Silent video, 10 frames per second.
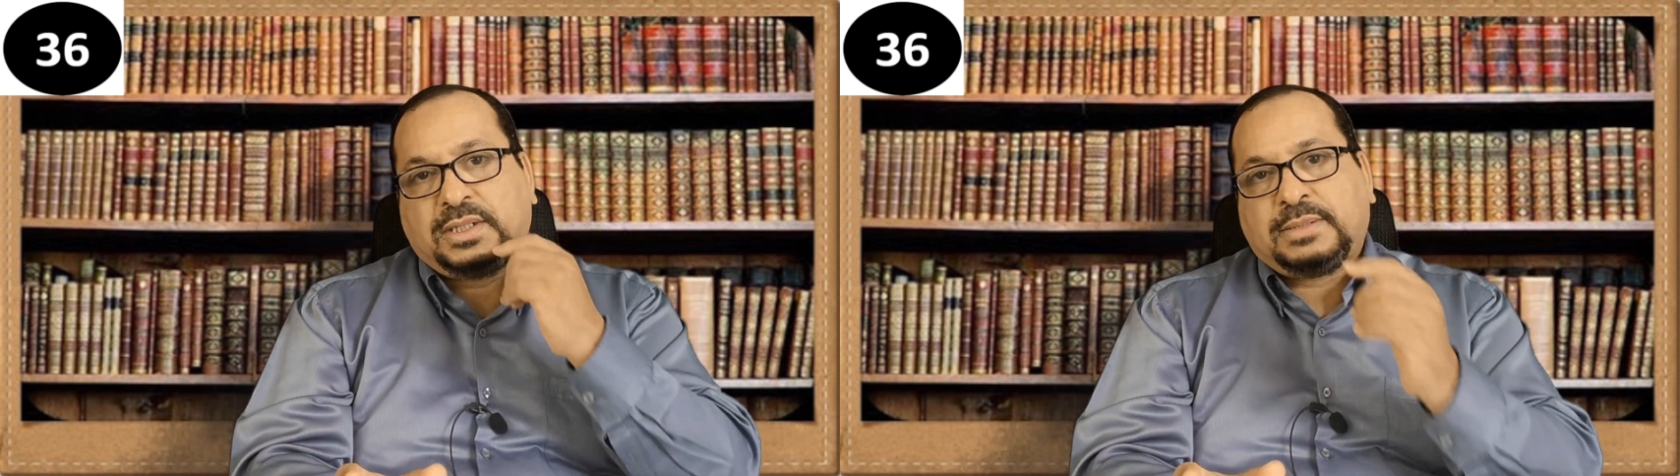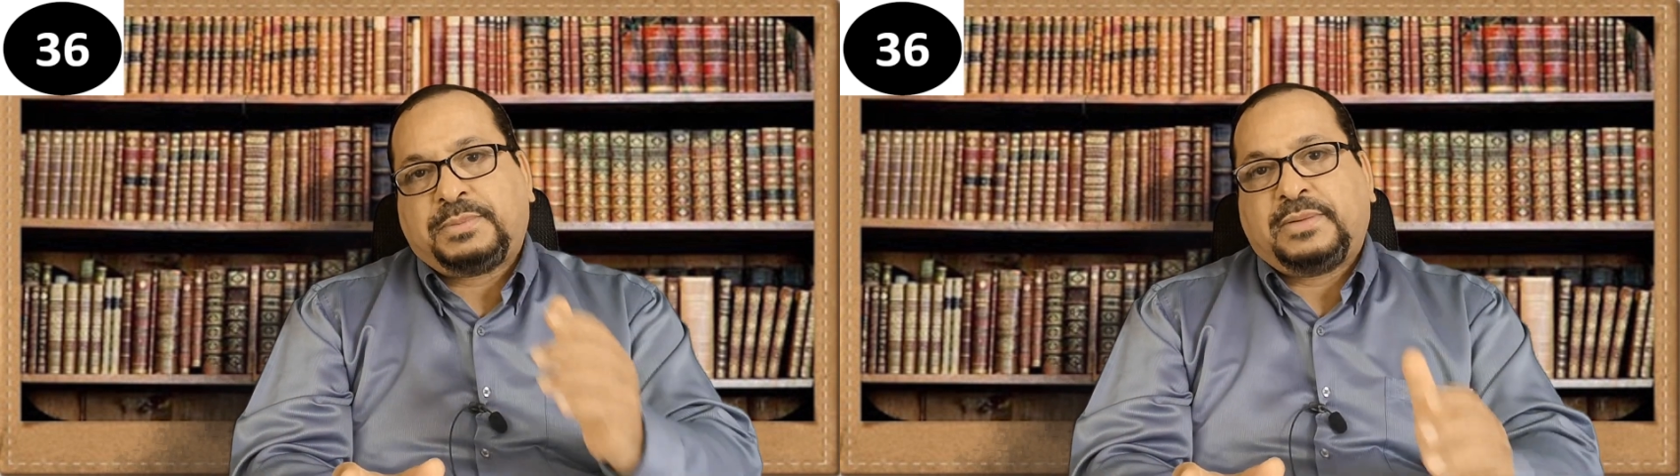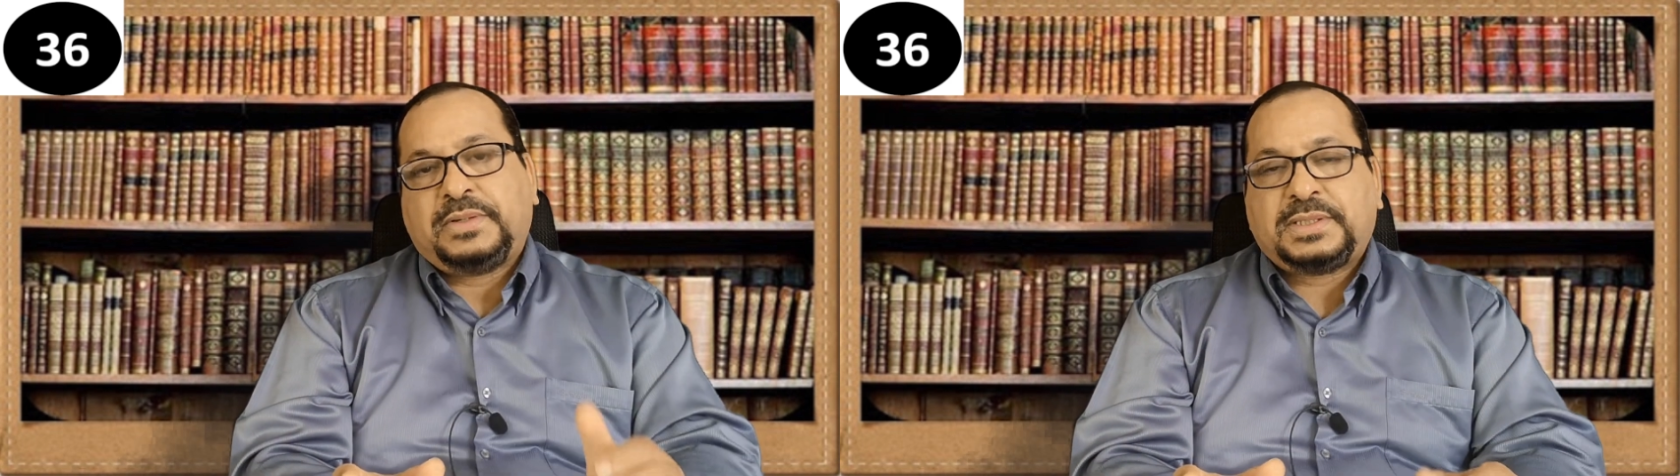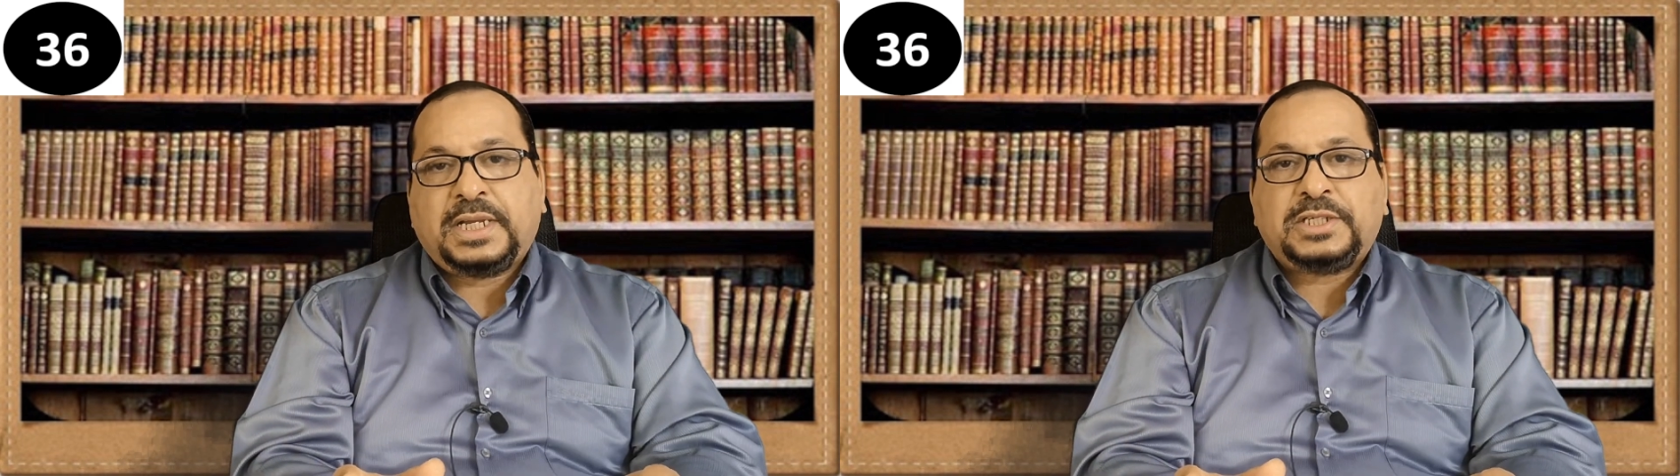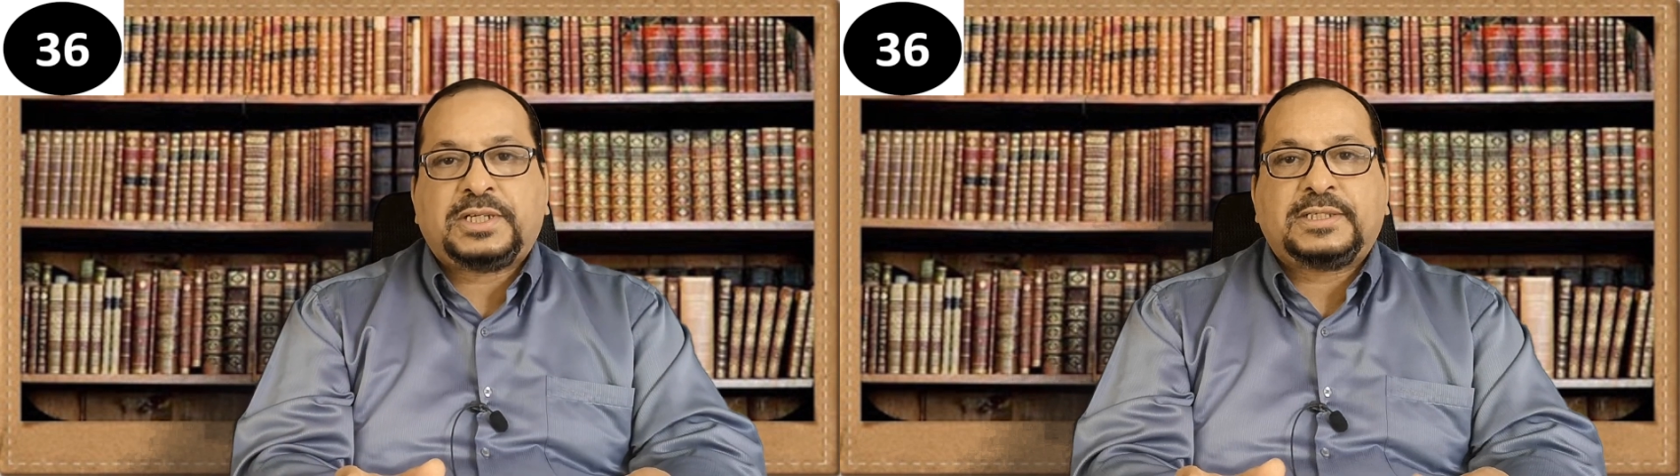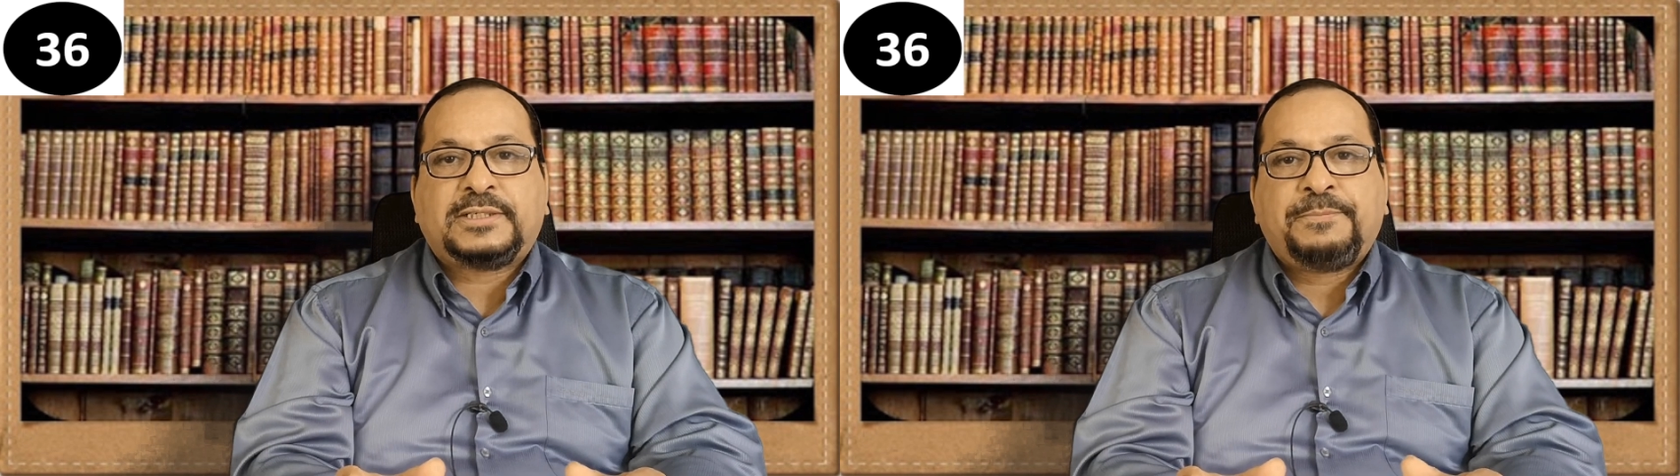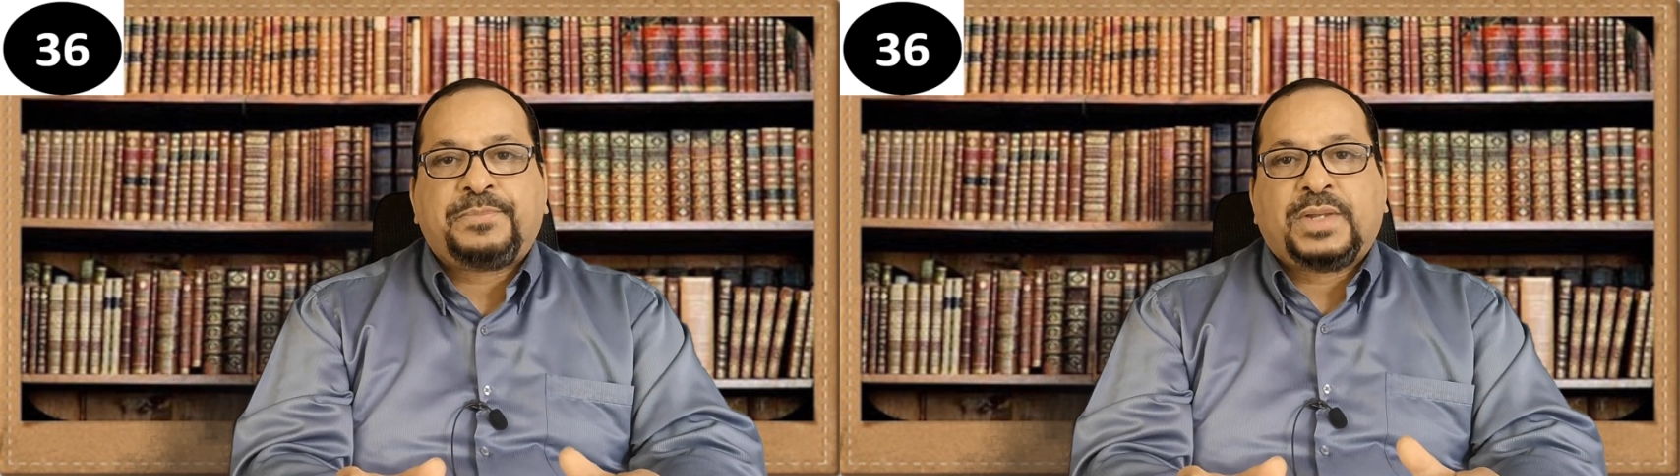in the previous sessions,